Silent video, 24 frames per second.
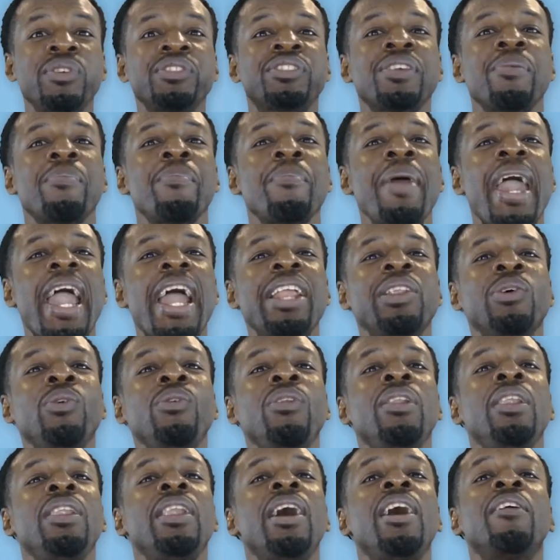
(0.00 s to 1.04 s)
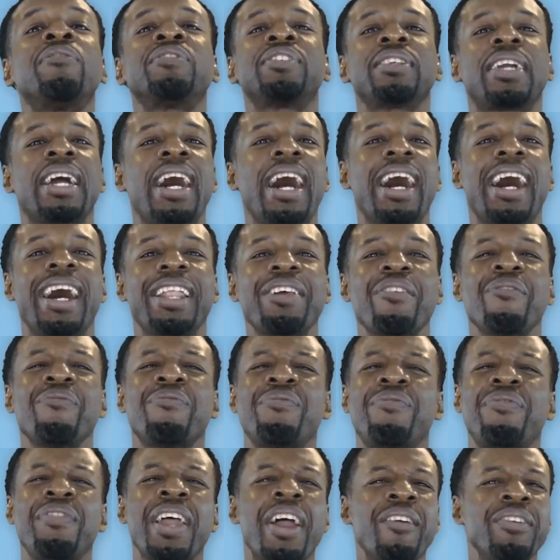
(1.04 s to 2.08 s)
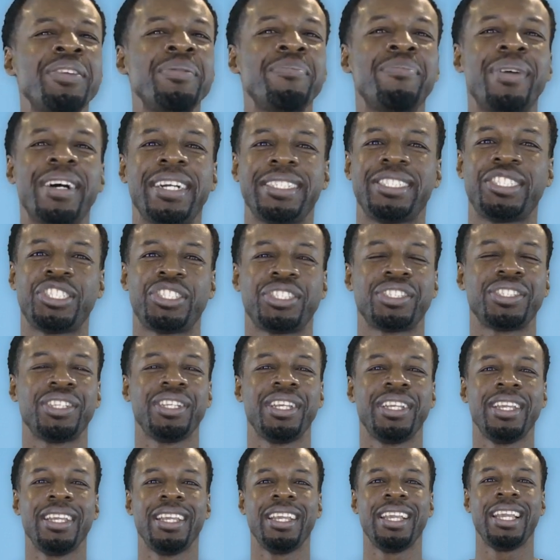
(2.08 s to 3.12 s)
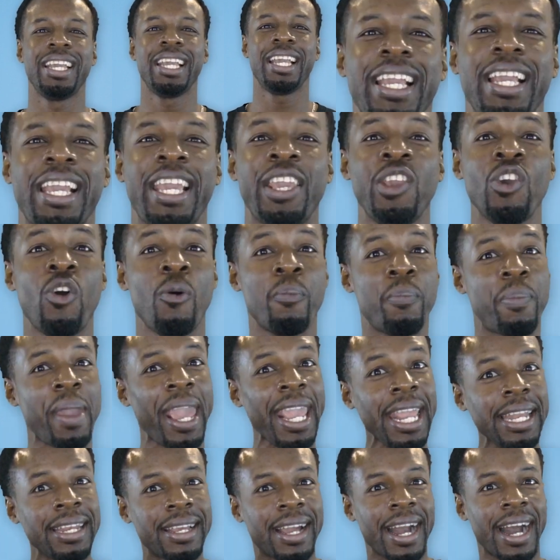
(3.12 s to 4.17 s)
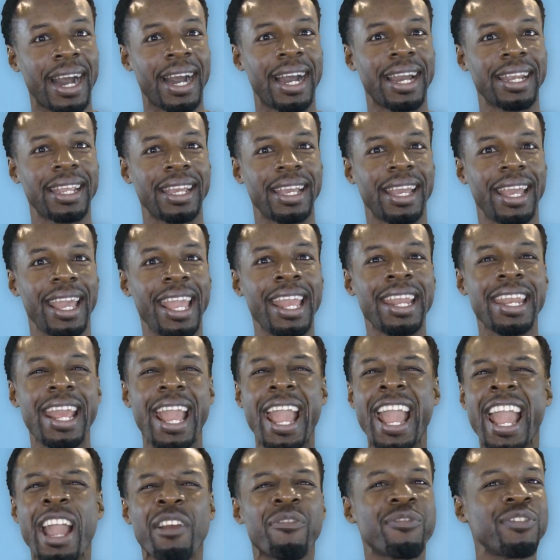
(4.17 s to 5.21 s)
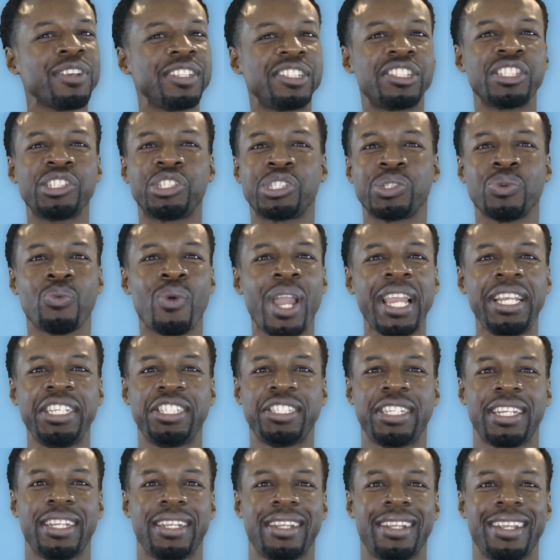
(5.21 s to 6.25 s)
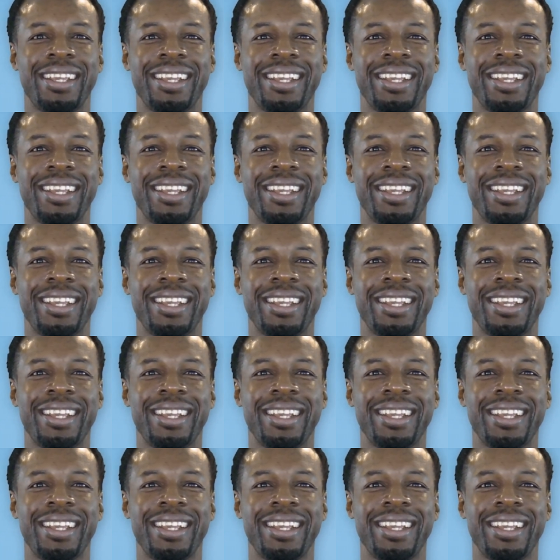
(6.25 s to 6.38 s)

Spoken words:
was a man who loved God very much. He obeyed God in every situation,